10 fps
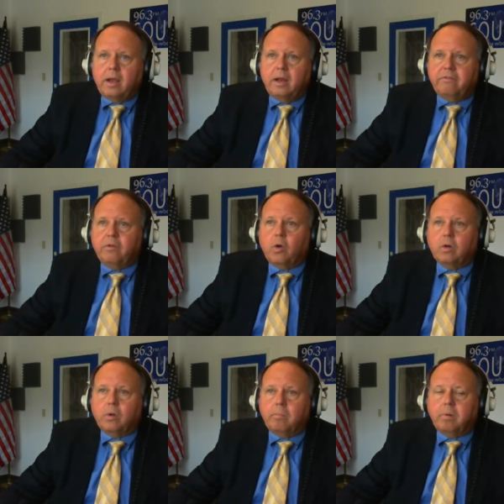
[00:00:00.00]
in
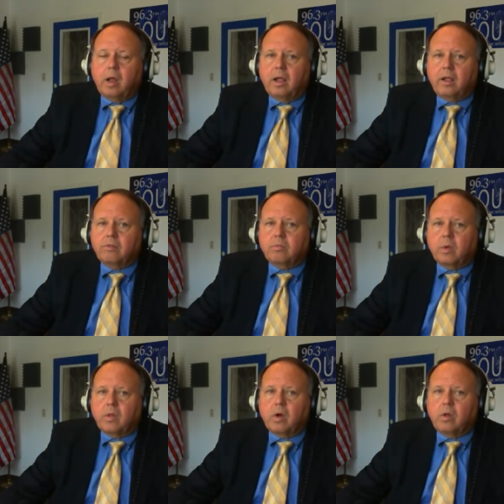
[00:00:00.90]
full compliance
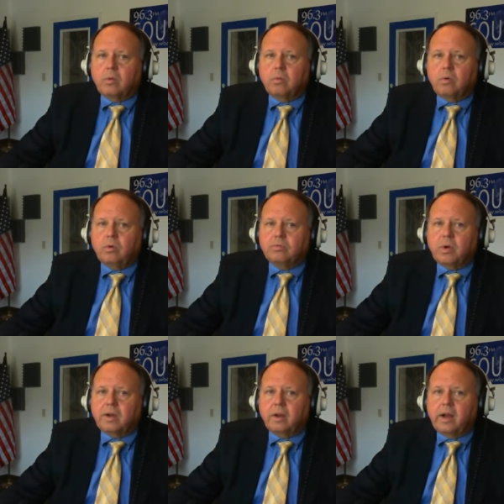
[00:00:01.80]
with all the rules
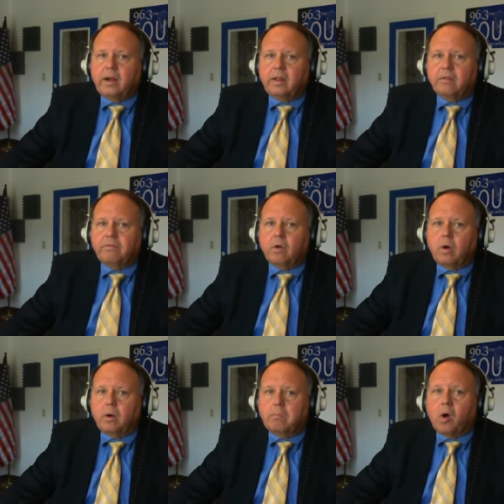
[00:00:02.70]
regulating the
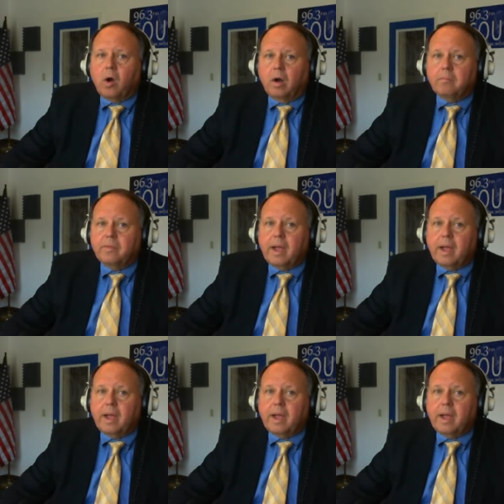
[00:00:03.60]
Florida bar.